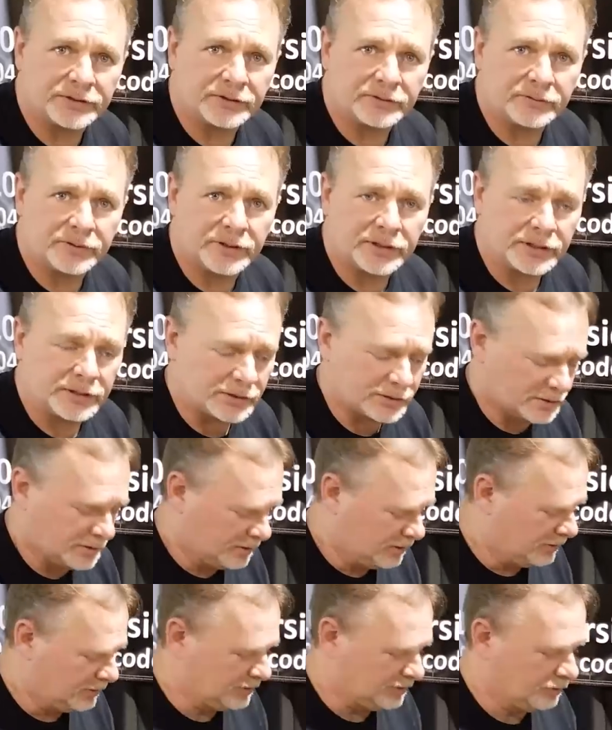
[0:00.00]
already.
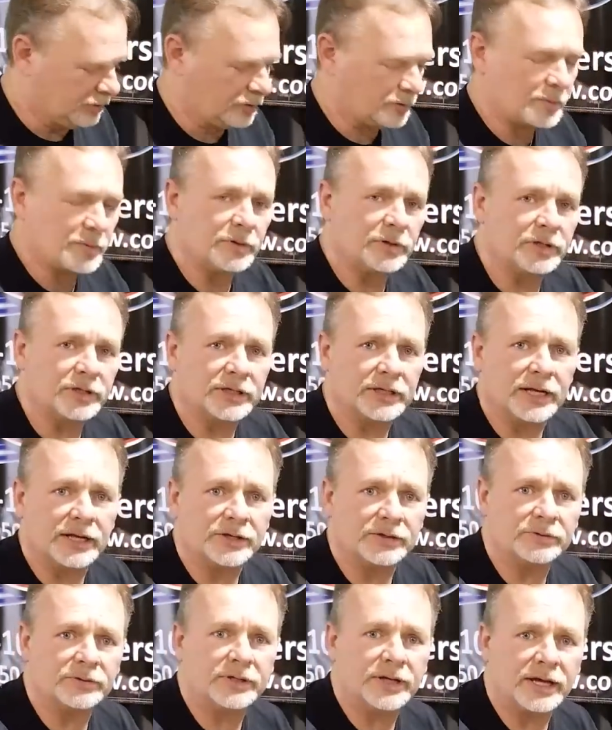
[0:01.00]
So what we're going to be looking at
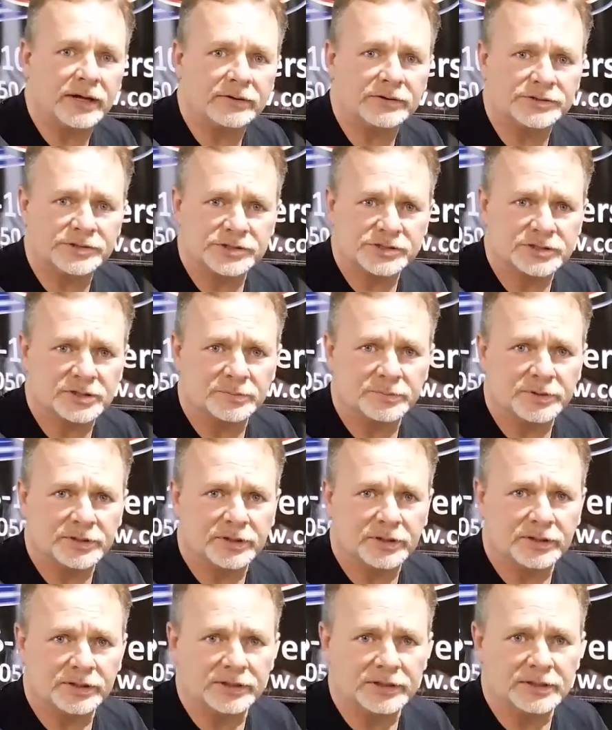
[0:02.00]
doing now is it's going to be
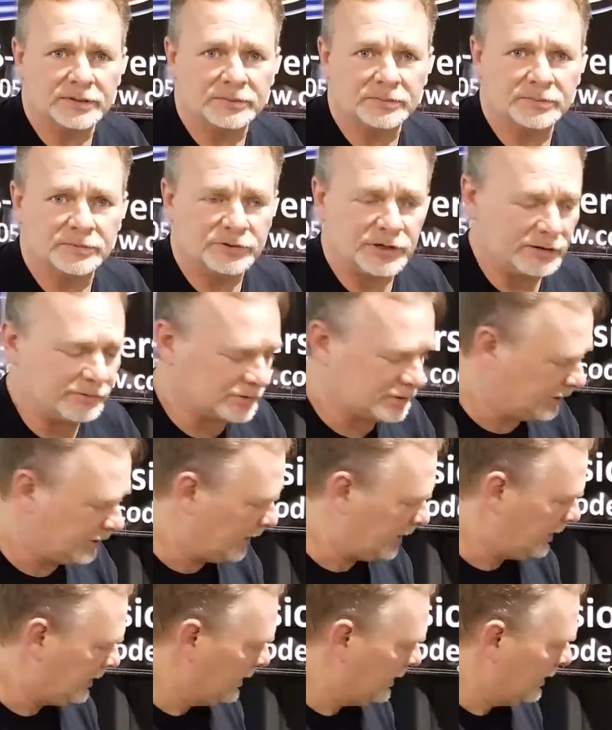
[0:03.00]
on the driver's side.
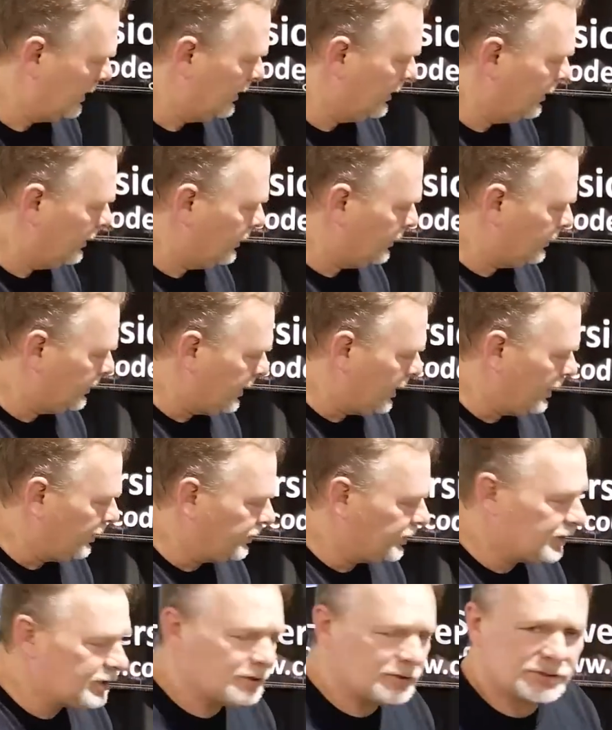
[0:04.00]
Now,
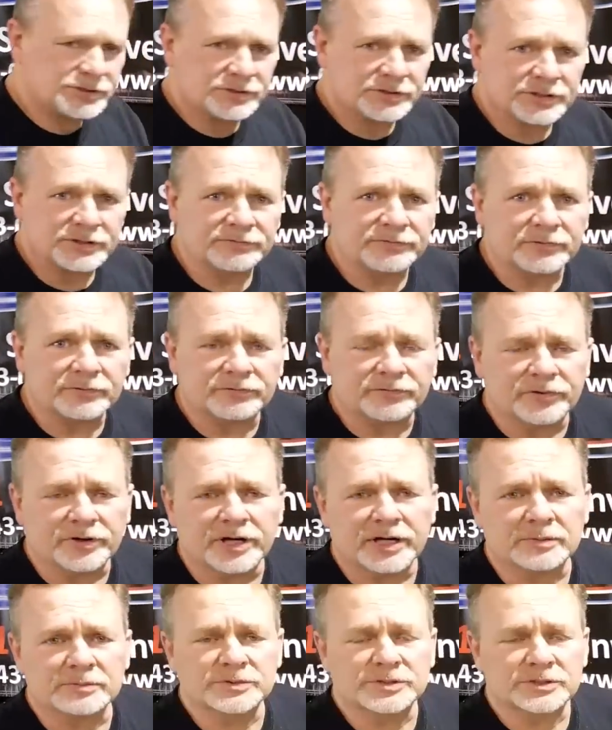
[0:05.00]
the years of different
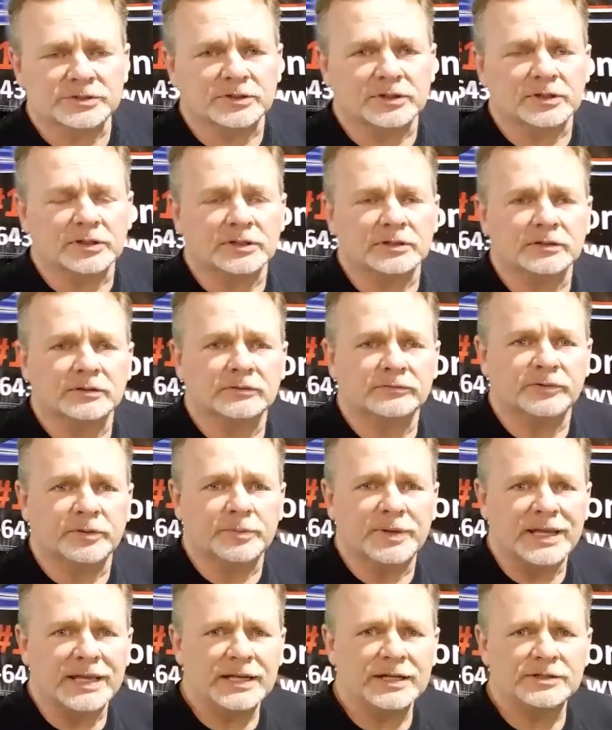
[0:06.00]
frames there are, from
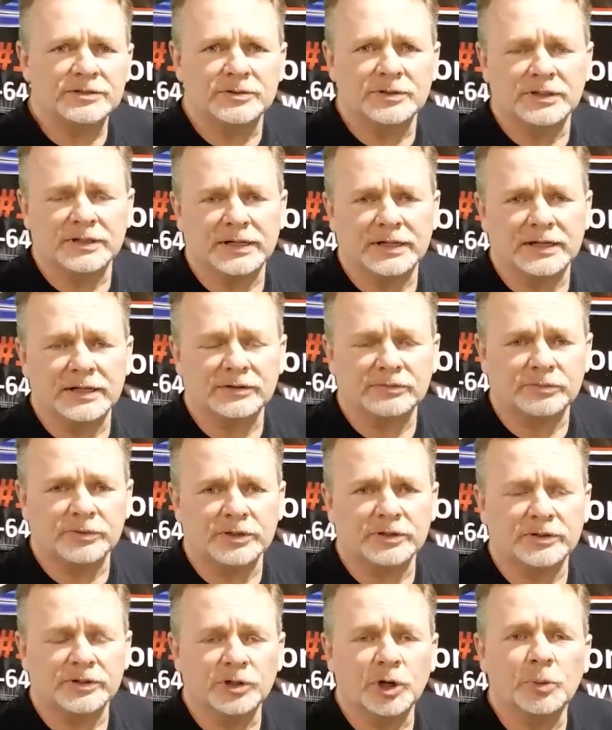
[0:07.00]
82 to 93
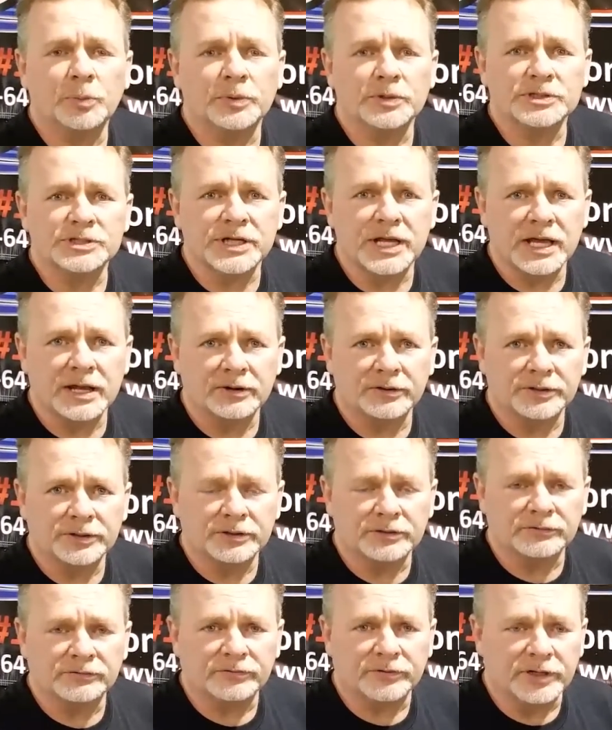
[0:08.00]
of the open channel
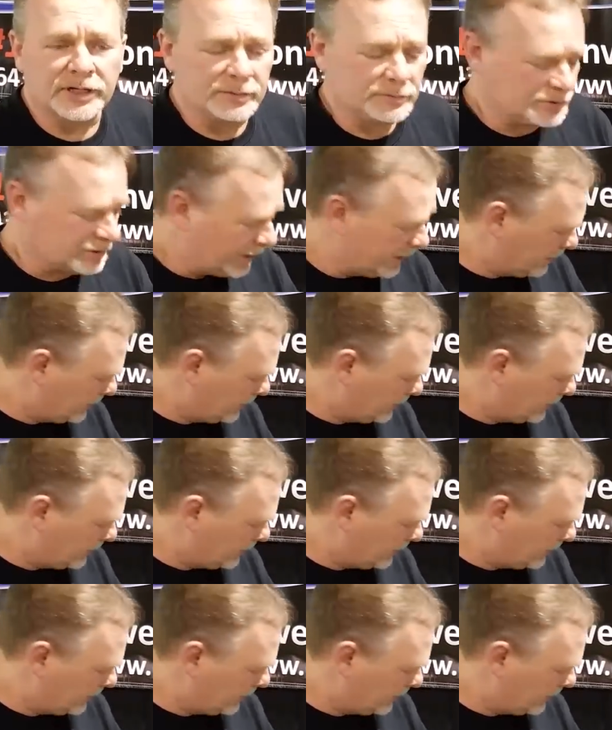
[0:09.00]
year frames, like